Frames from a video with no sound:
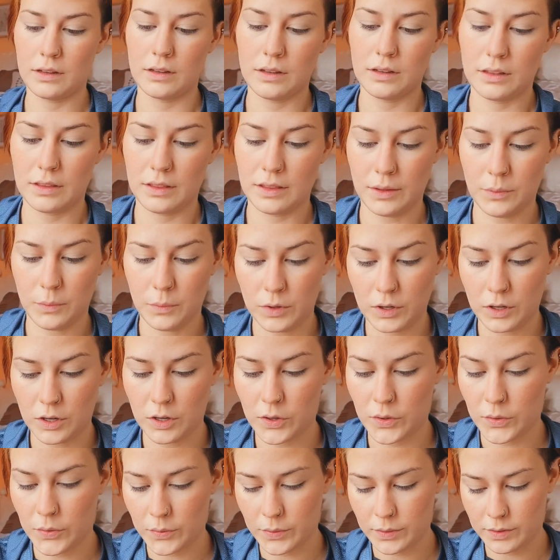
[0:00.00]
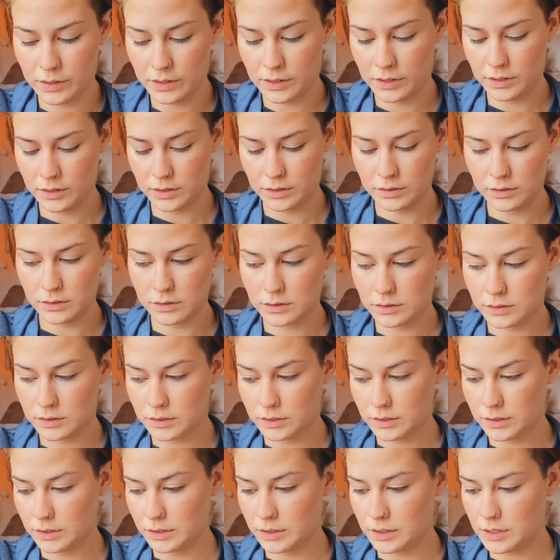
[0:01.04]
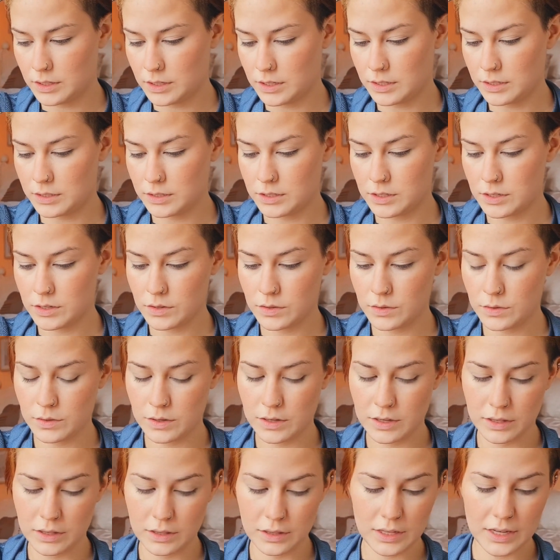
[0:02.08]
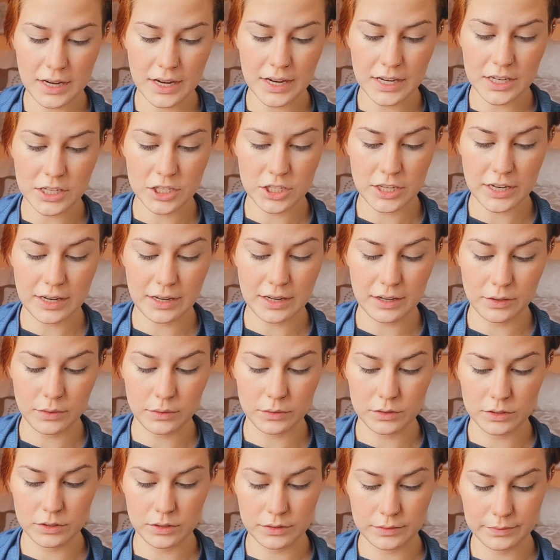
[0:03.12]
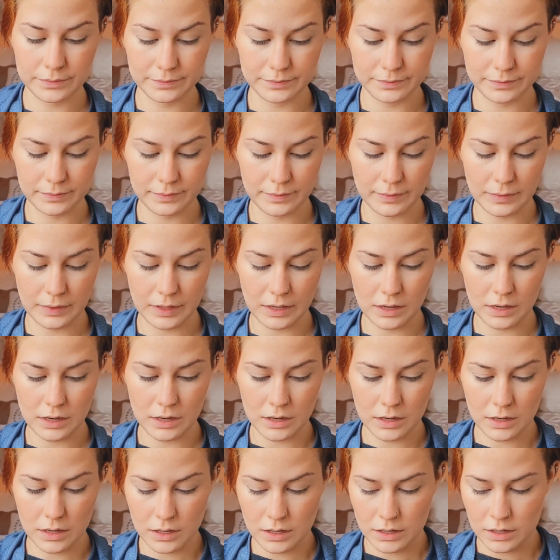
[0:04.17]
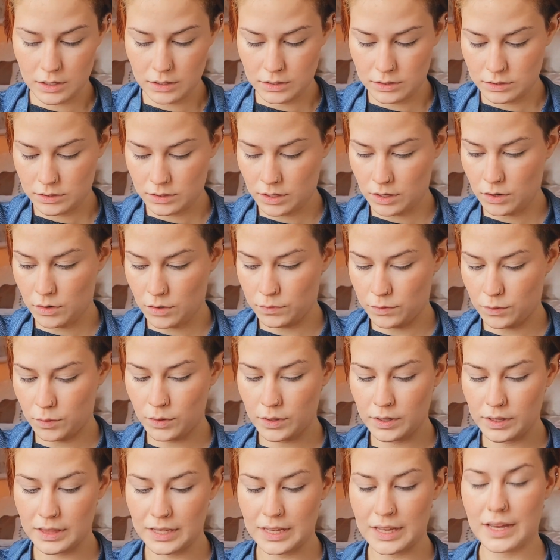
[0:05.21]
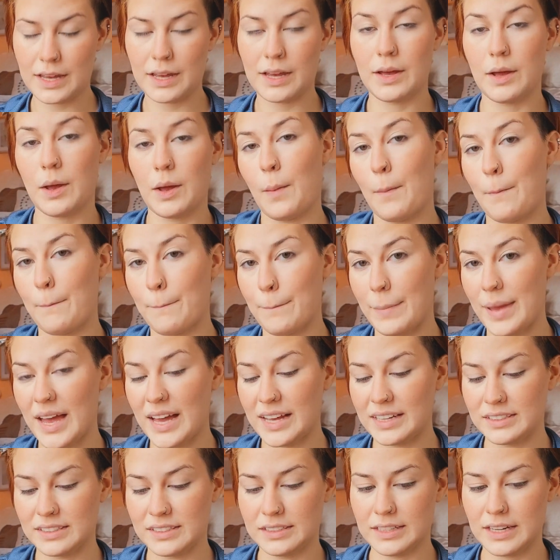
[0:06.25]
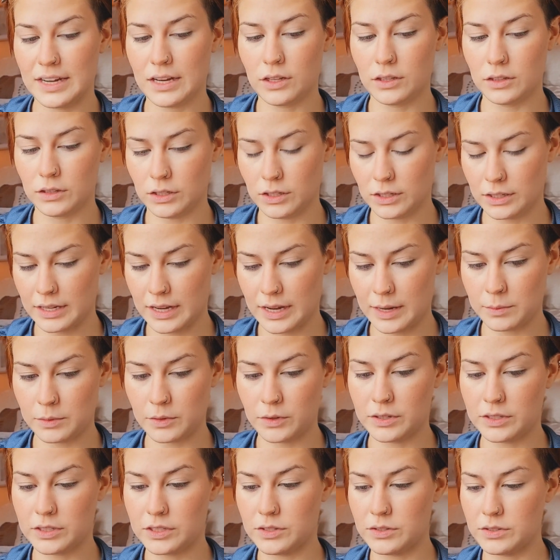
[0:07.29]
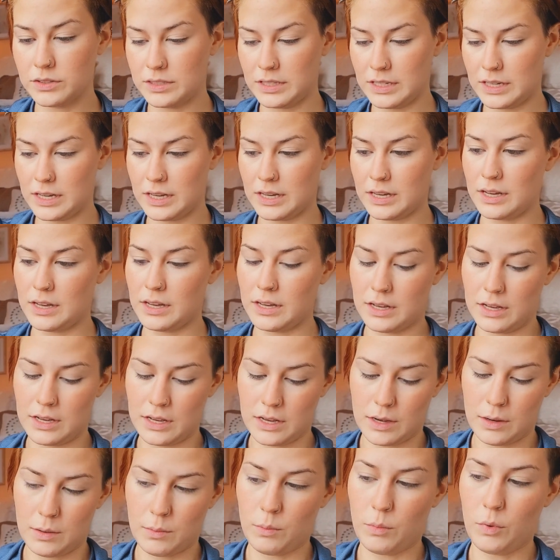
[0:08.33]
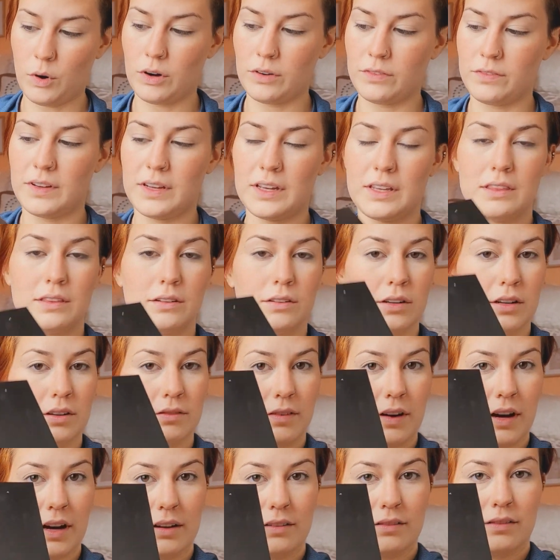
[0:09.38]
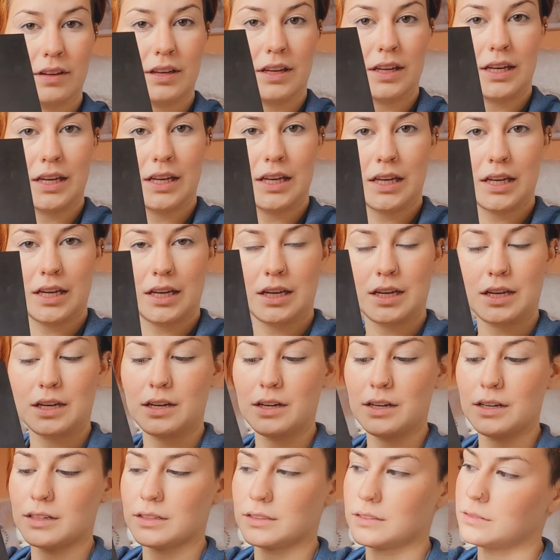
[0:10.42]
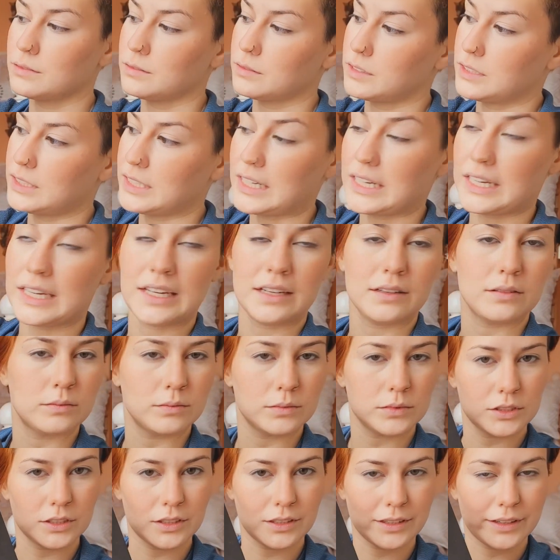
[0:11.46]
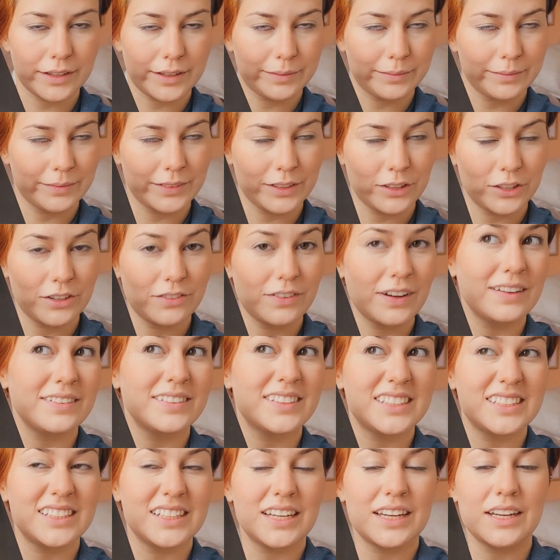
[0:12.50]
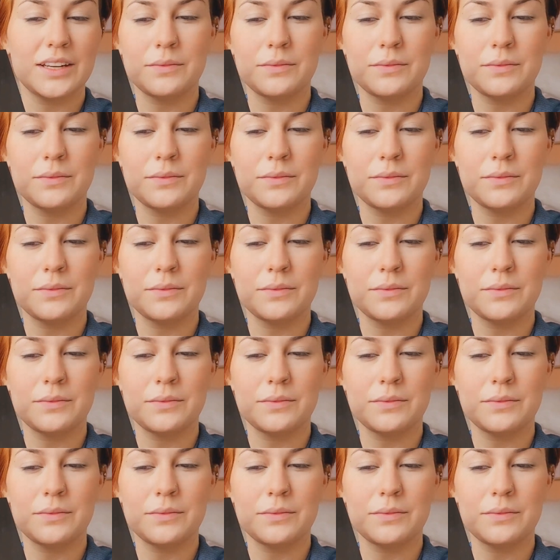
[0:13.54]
Then we'll go into the eyeshadows. So for the pastel look, I'm going to use the Morphe 35C